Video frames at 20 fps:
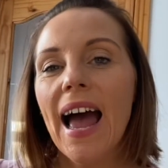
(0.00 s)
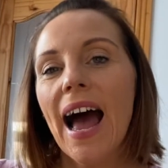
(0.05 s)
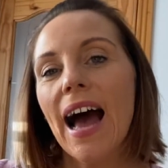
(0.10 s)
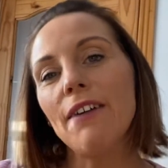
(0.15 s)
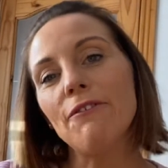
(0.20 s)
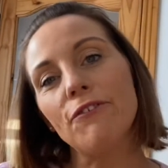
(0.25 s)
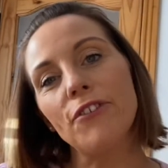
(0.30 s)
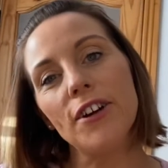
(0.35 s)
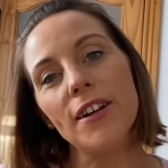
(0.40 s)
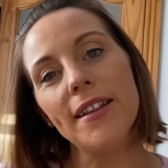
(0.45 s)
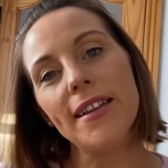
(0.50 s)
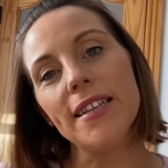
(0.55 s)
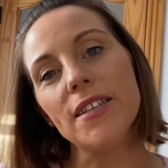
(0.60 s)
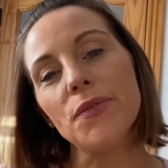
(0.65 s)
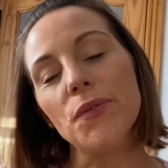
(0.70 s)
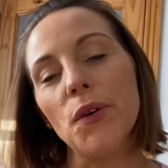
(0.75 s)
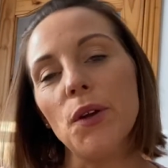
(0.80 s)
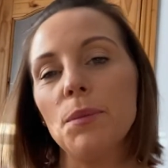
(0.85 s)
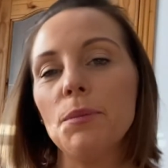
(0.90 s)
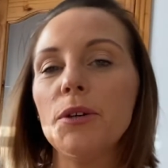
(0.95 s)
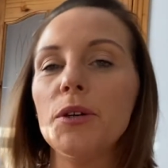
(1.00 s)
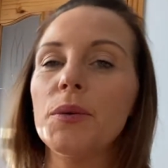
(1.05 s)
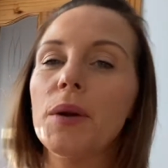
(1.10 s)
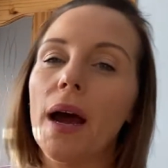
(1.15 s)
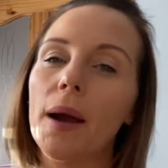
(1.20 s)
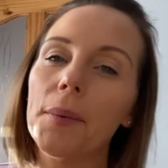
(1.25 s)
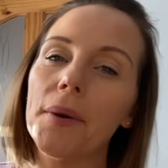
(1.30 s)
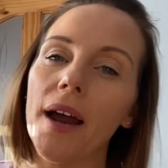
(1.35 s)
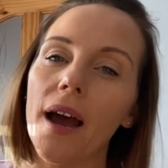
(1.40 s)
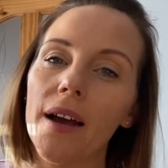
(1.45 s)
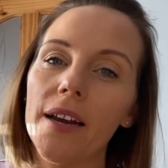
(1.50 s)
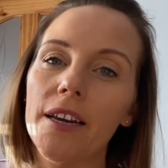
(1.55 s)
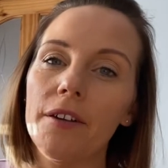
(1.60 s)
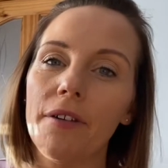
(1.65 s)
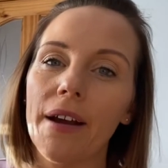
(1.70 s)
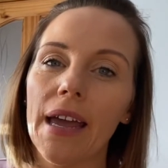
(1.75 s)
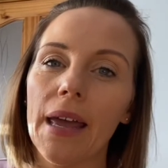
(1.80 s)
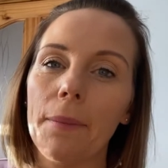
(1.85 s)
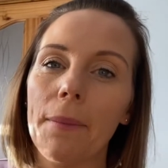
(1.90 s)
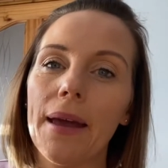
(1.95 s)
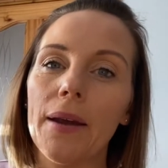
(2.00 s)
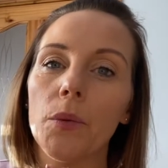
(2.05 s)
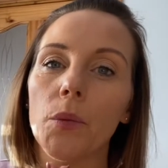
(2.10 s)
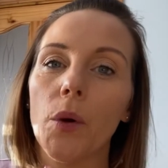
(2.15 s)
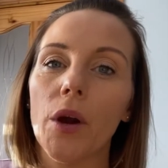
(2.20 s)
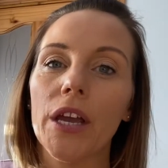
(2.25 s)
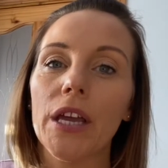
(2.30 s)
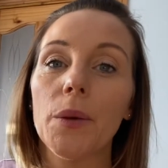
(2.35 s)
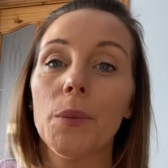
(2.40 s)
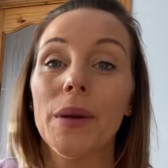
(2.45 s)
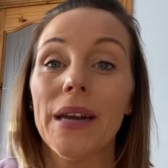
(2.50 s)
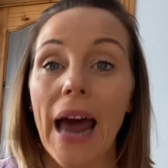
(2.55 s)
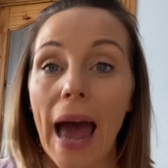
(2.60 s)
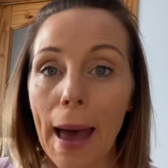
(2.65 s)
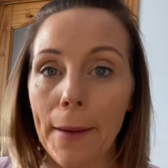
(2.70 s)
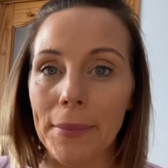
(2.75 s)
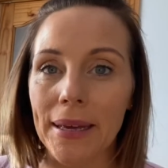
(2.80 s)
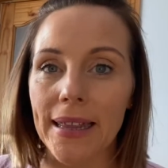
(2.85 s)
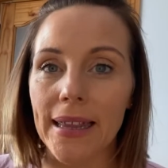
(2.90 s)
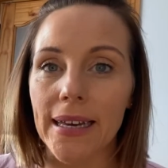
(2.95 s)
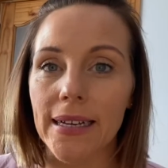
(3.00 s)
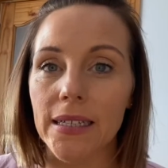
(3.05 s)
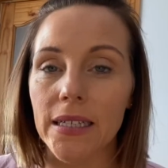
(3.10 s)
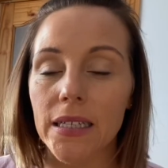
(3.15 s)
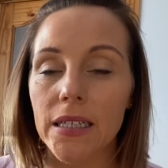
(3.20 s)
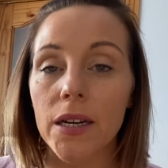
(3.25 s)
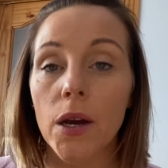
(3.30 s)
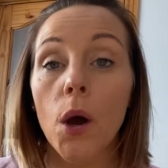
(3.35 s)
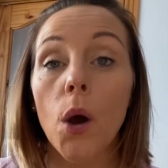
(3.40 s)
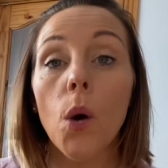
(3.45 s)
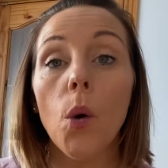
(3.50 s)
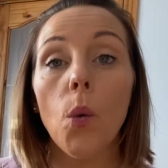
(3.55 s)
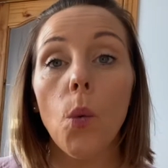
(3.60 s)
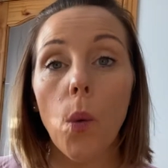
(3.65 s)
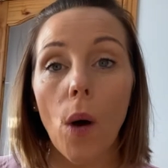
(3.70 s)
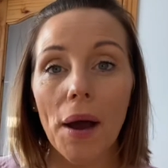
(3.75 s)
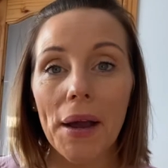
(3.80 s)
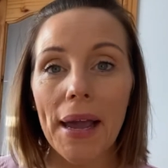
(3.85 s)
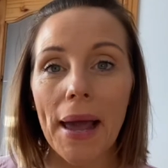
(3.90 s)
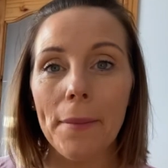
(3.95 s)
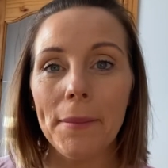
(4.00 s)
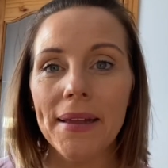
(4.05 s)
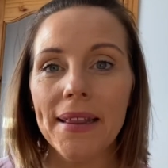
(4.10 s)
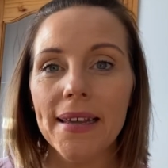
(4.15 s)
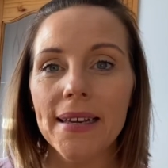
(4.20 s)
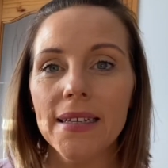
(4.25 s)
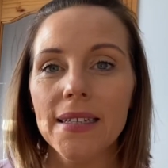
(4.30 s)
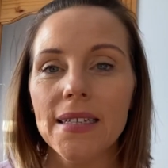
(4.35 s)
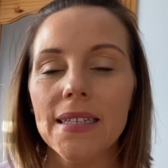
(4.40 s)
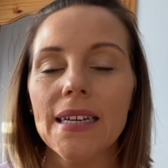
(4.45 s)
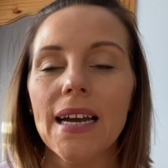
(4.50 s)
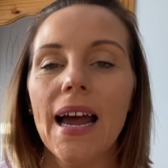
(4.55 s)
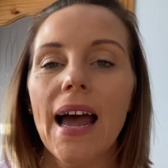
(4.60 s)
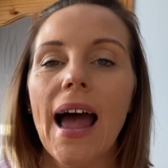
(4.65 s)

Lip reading: And for this full moon, I would highly recommend working with amethyst. Why amethyst?